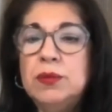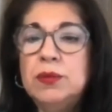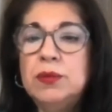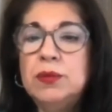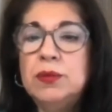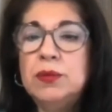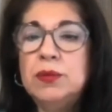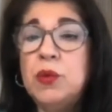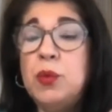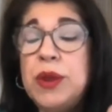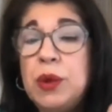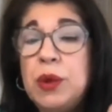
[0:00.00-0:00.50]

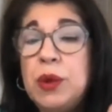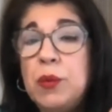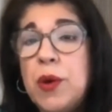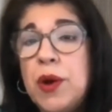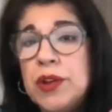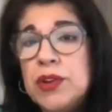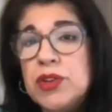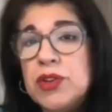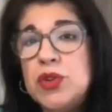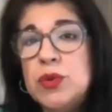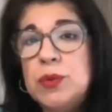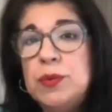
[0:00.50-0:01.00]
we
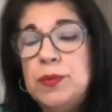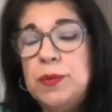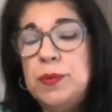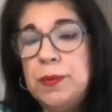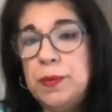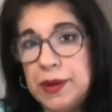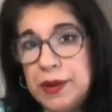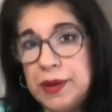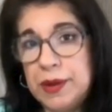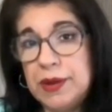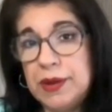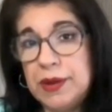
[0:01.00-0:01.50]
want to
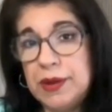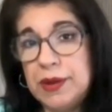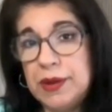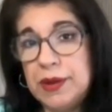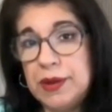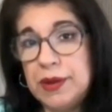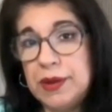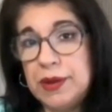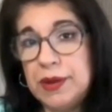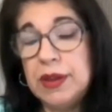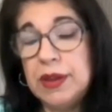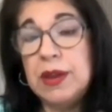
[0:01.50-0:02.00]

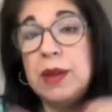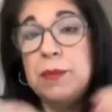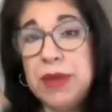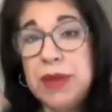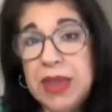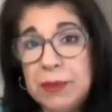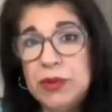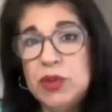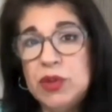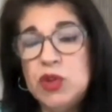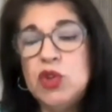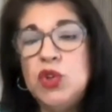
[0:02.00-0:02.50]

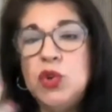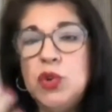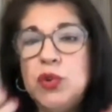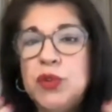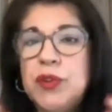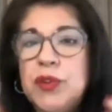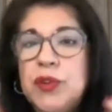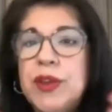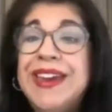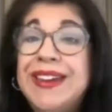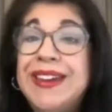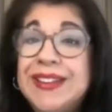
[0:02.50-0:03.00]
be able to
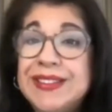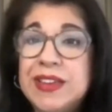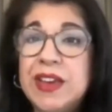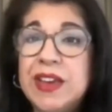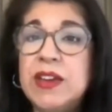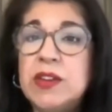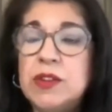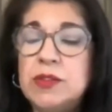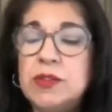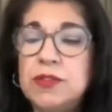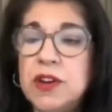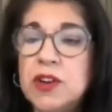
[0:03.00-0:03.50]
use our
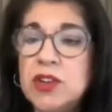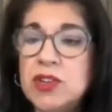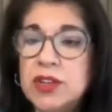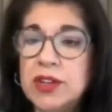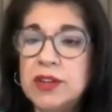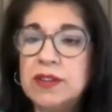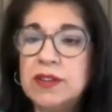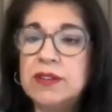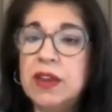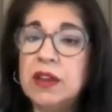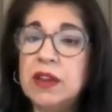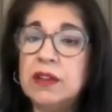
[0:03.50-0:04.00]
executive
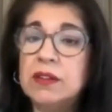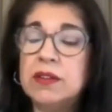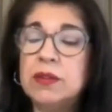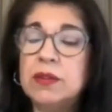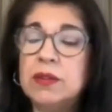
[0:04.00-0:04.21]
functioning skills,